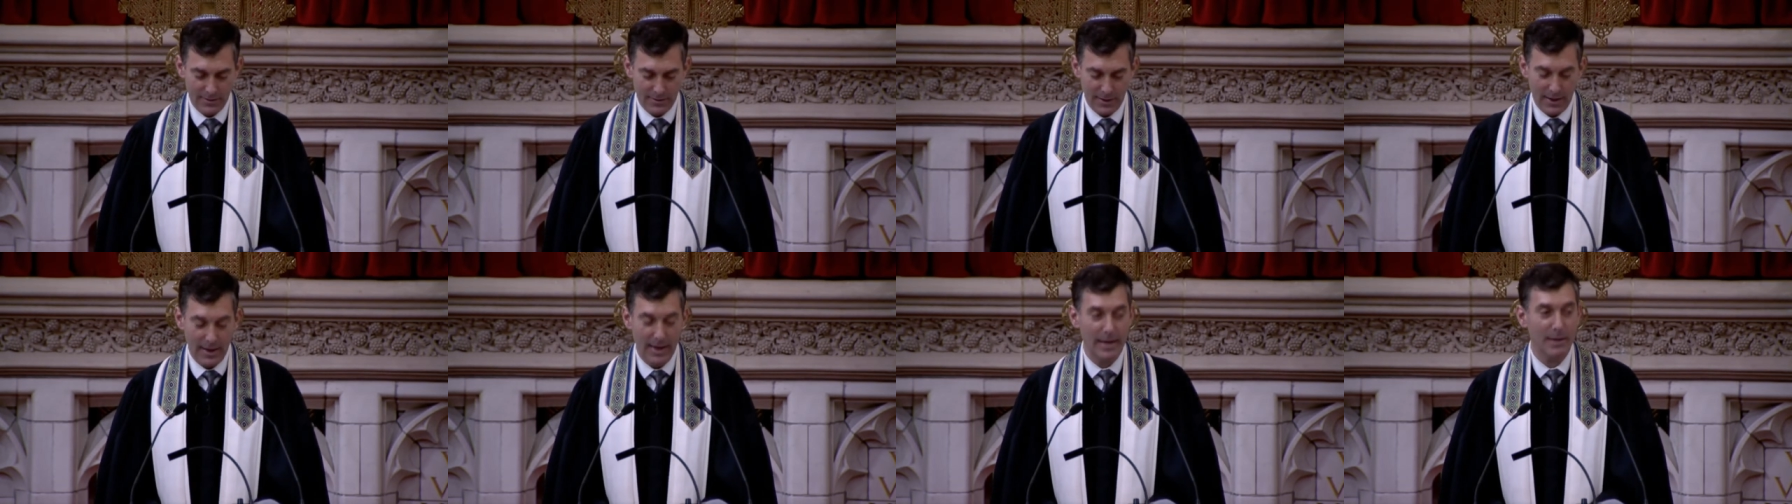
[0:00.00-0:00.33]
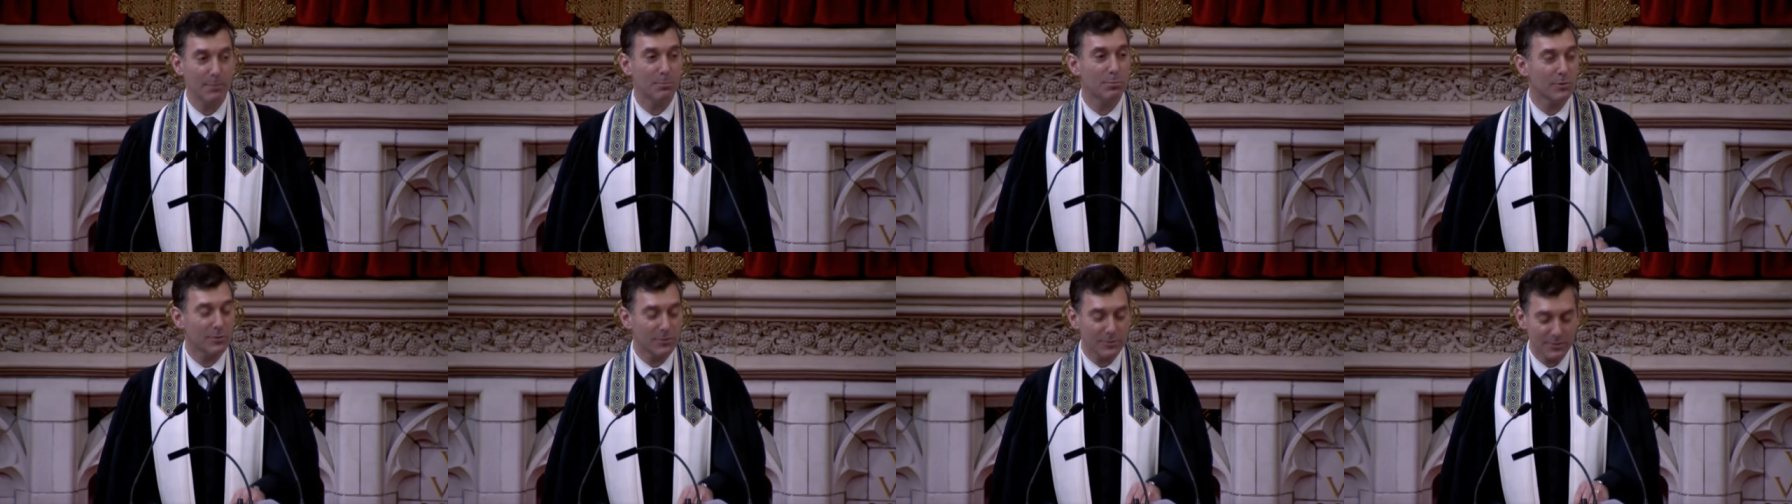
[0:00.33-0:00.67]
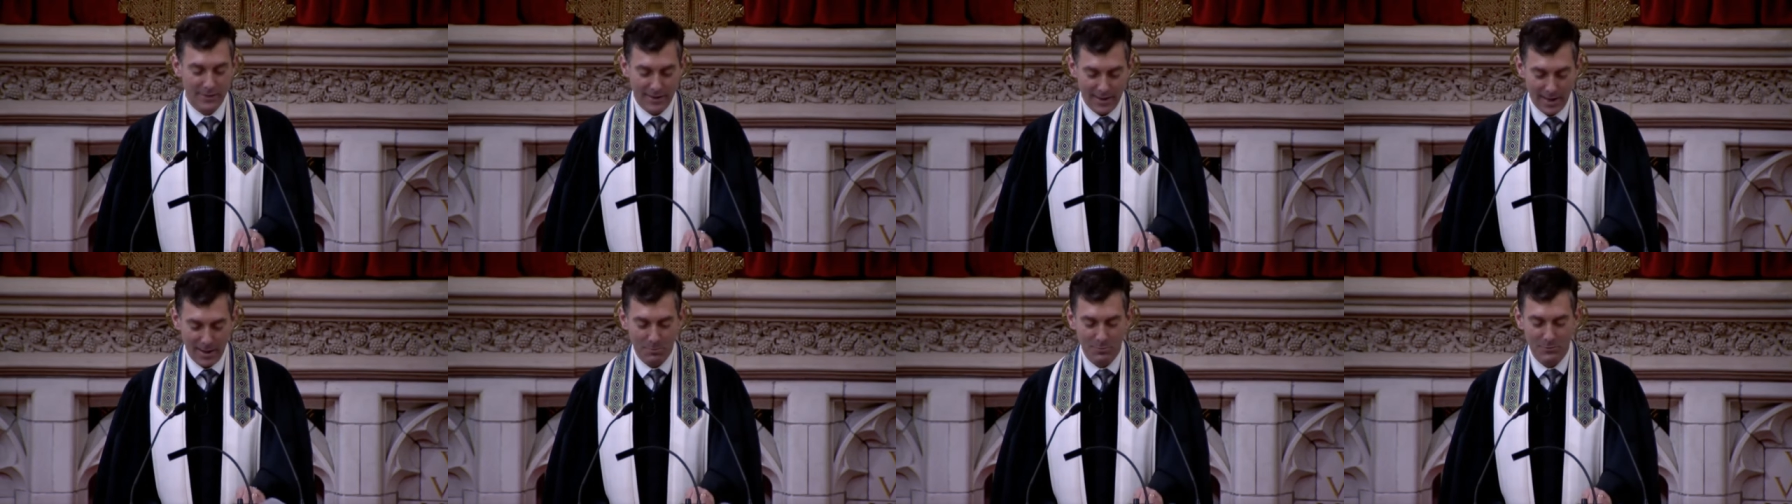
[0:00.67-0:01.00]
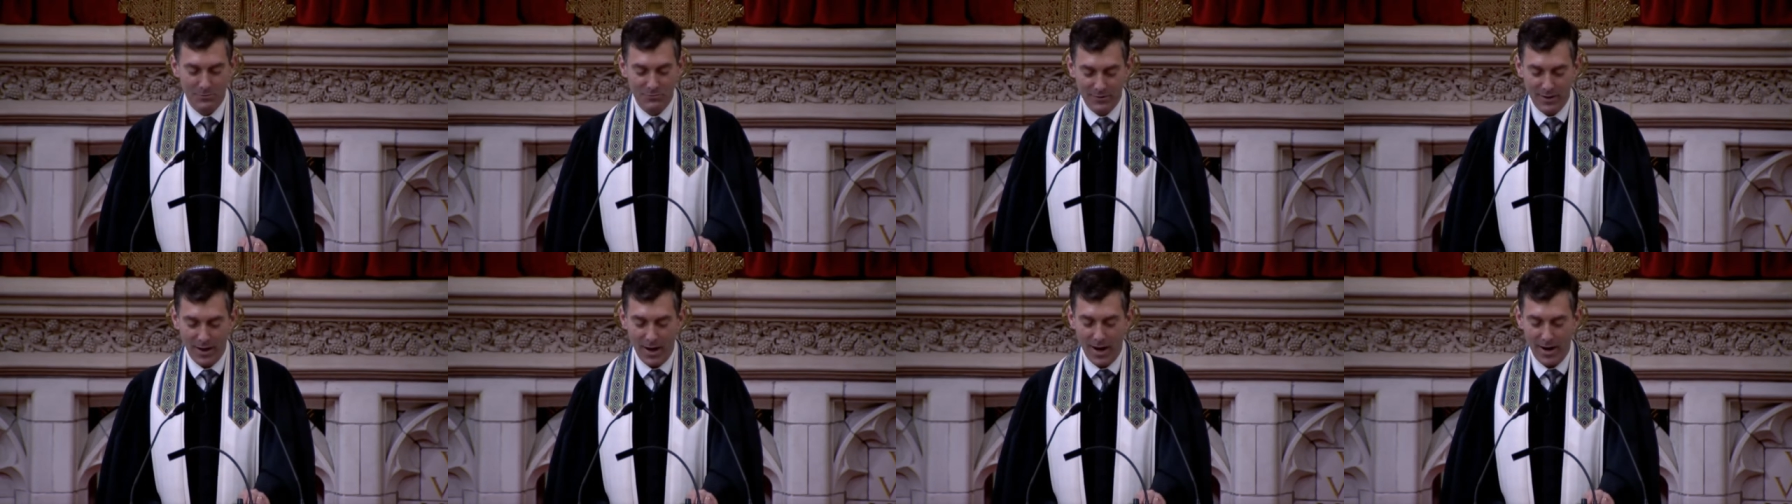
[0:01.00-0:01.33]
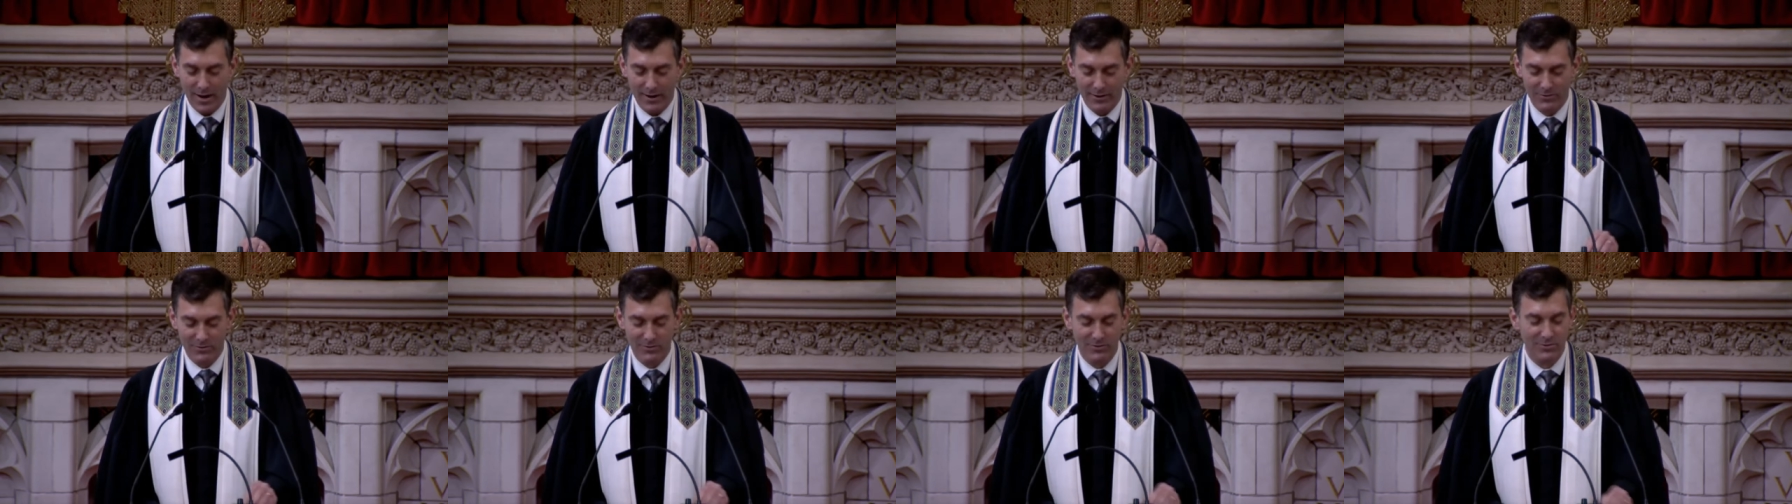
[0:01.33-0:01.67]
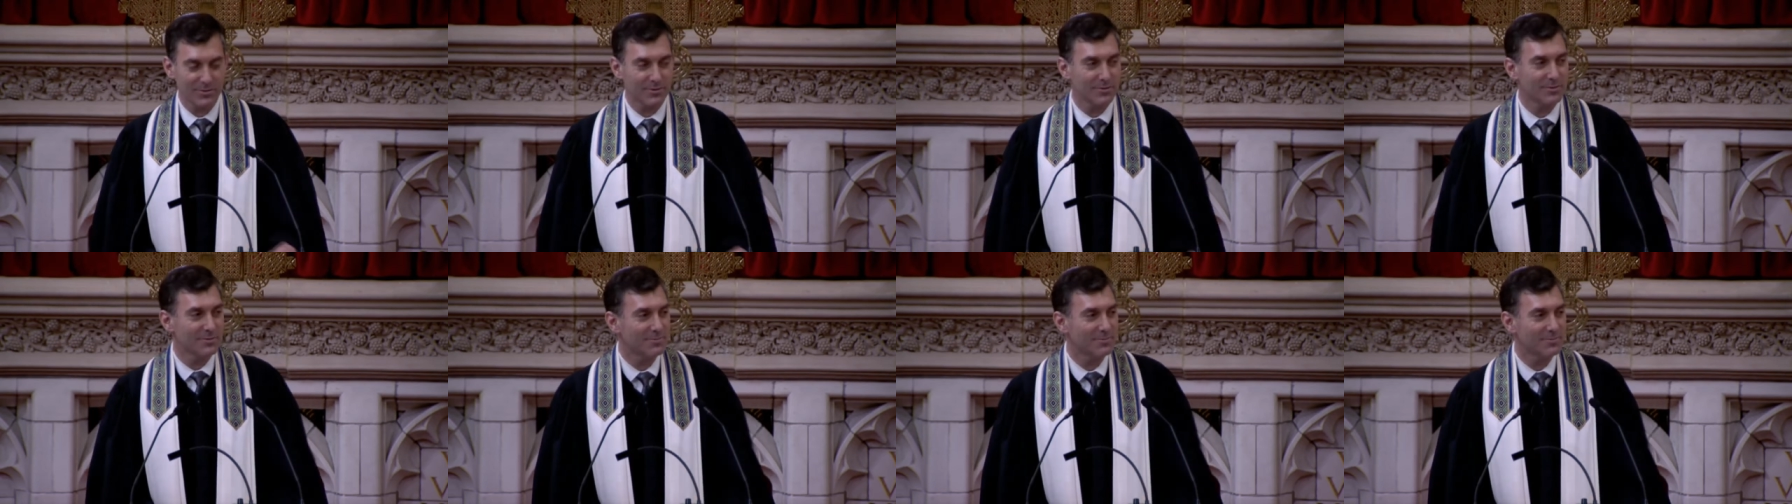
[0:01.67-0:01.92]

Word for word: Abel kept flocks,